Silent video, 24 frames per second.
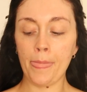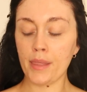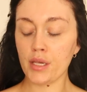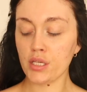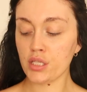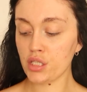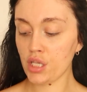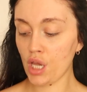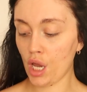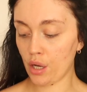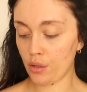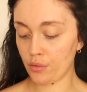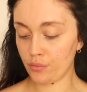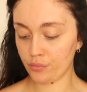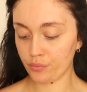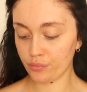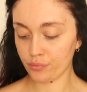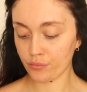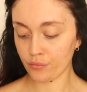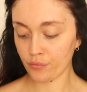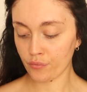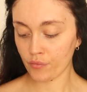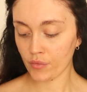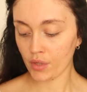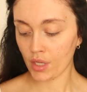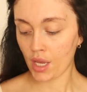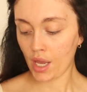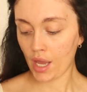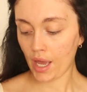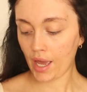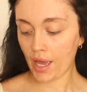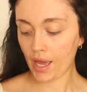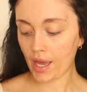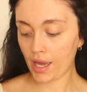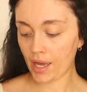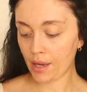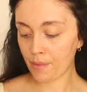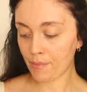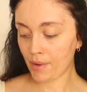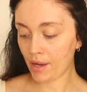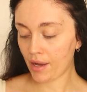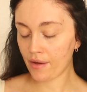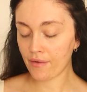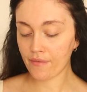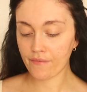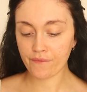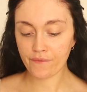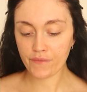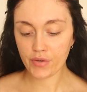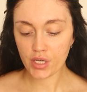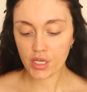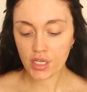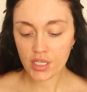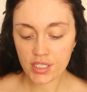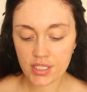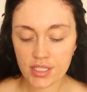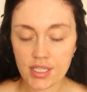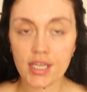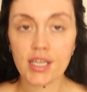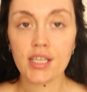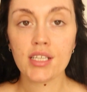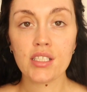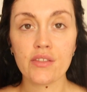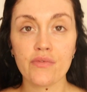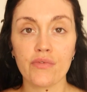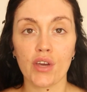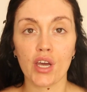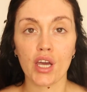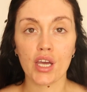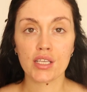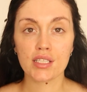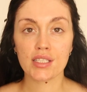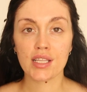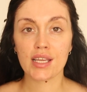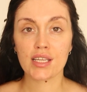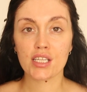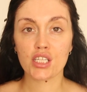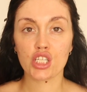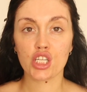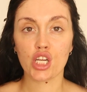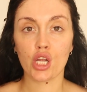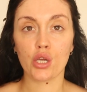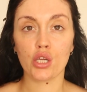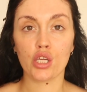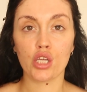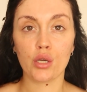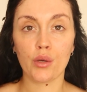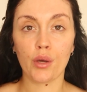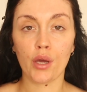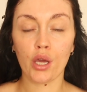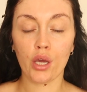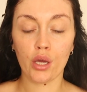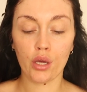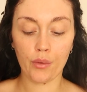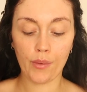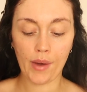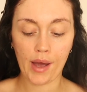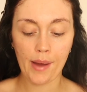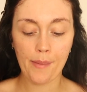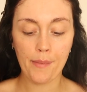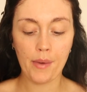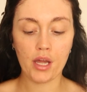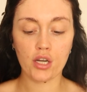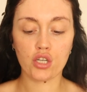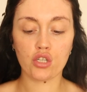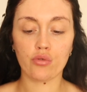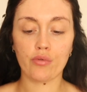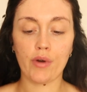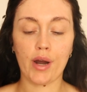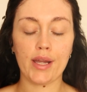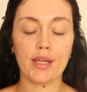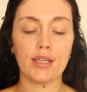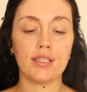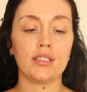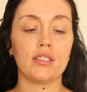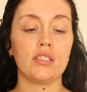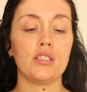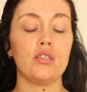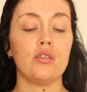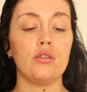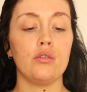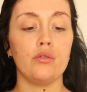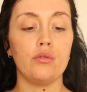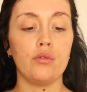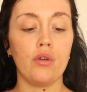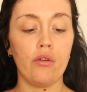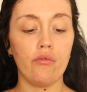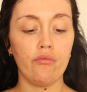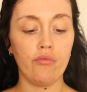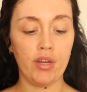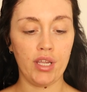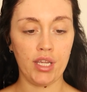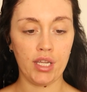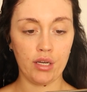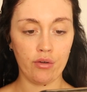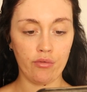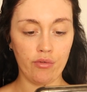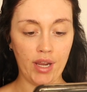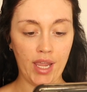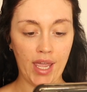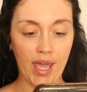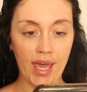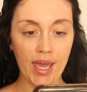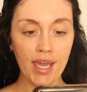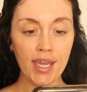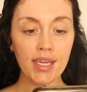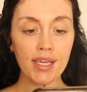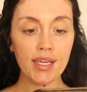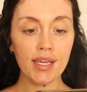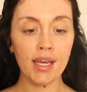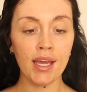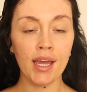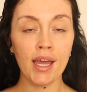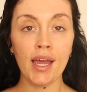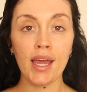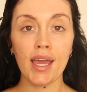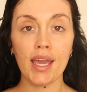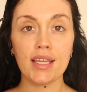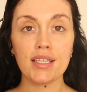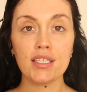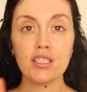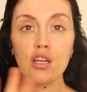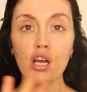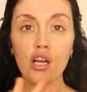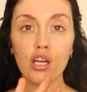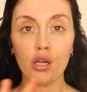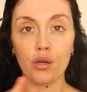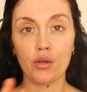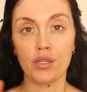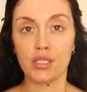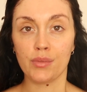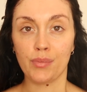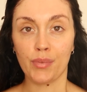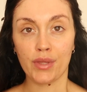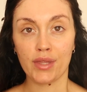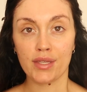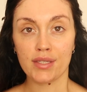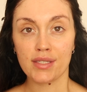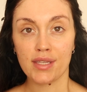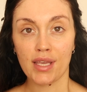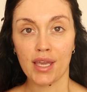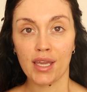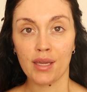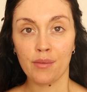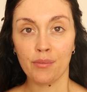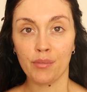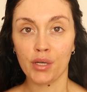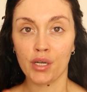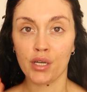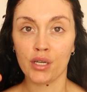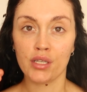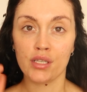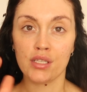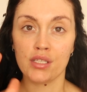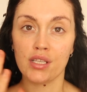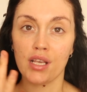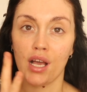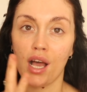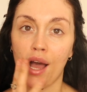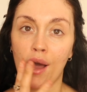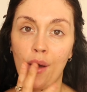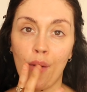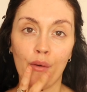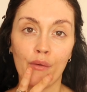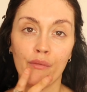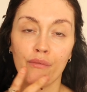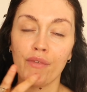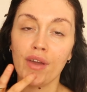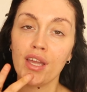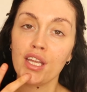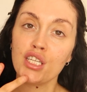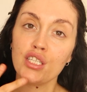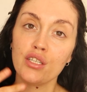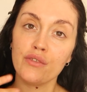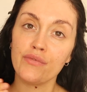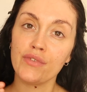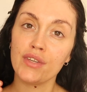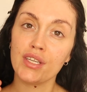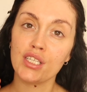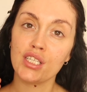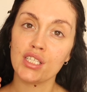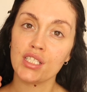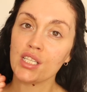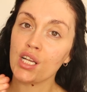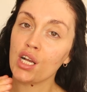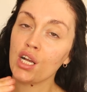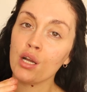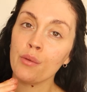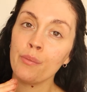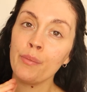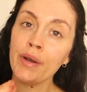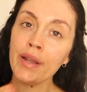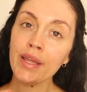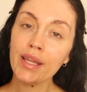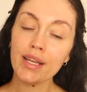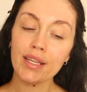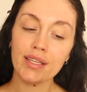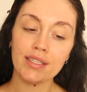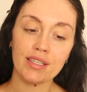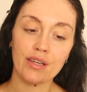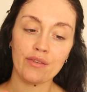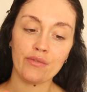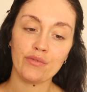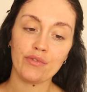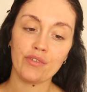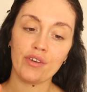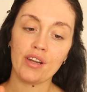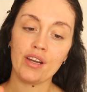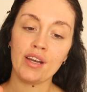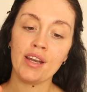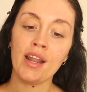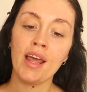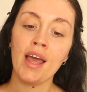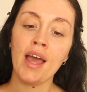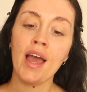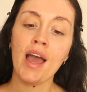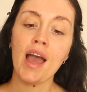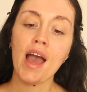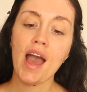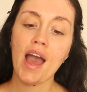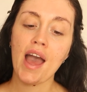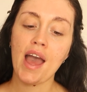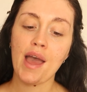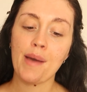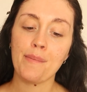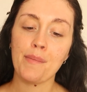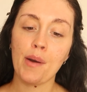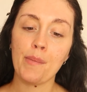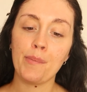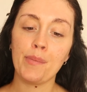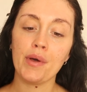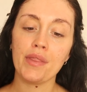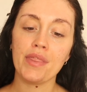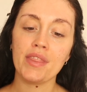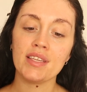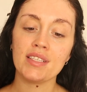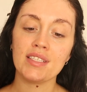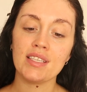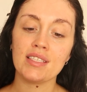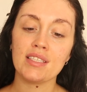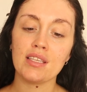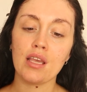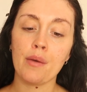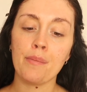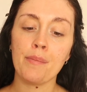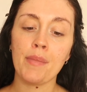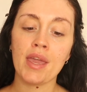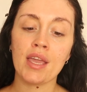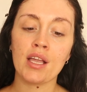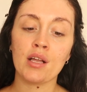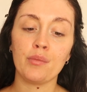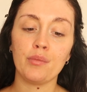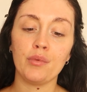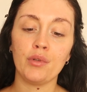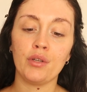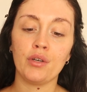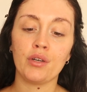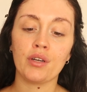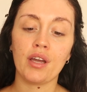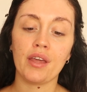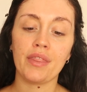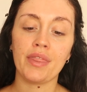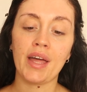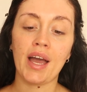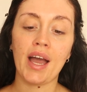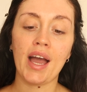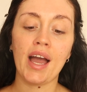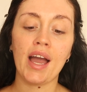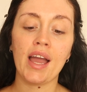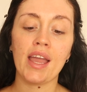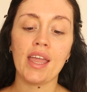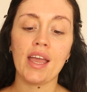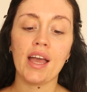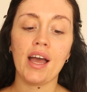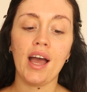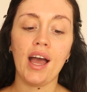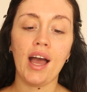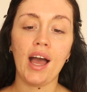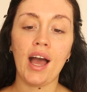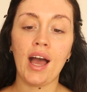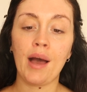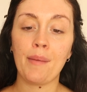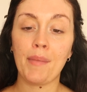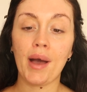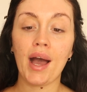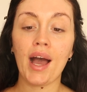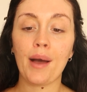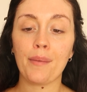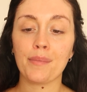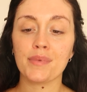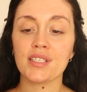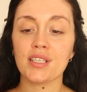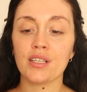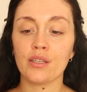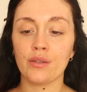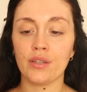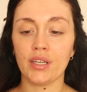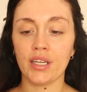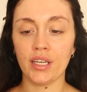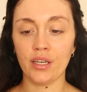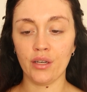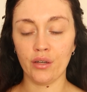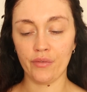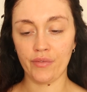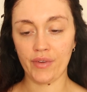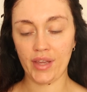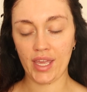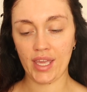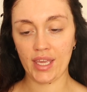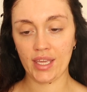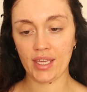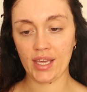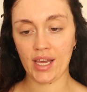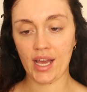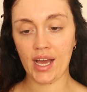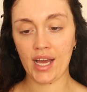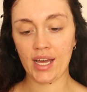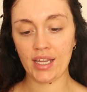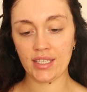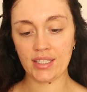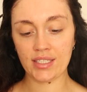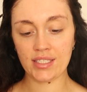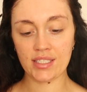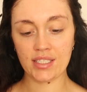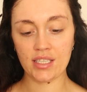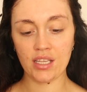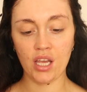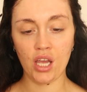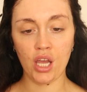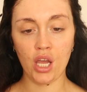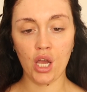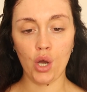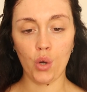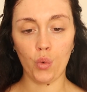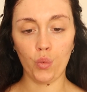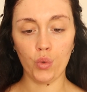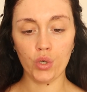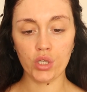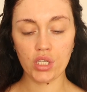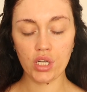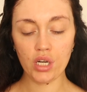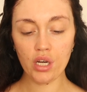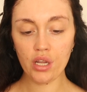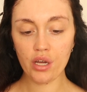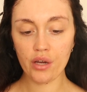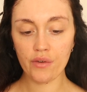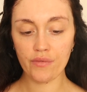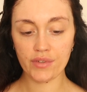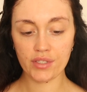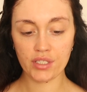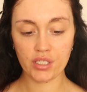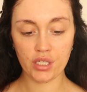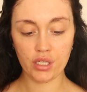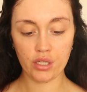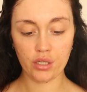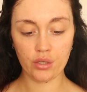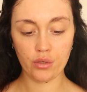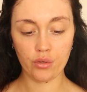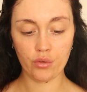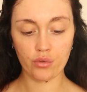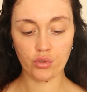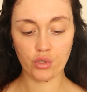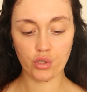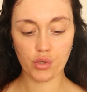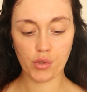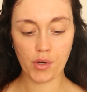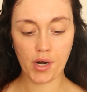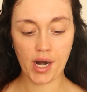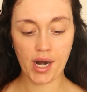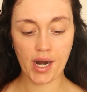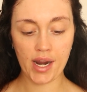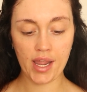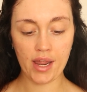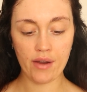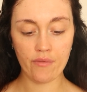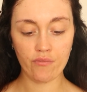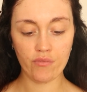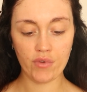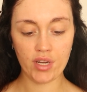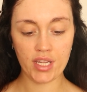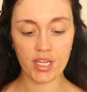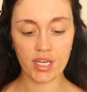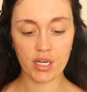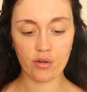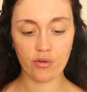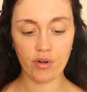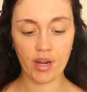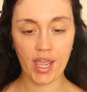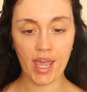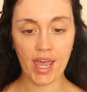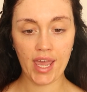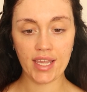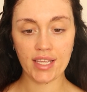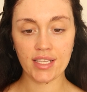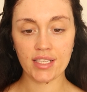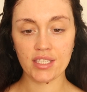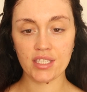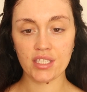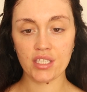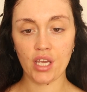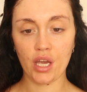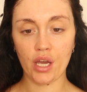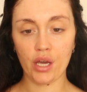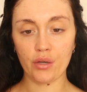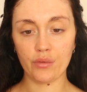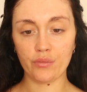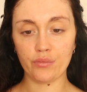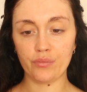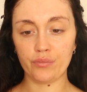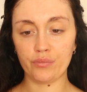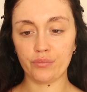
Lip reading: So first things first, let's show you who I'm trying to recreate. It's not going to be the same because our facial features are completely different, but this is a makeup look that I am absolutely loving and would love to try and recreate. So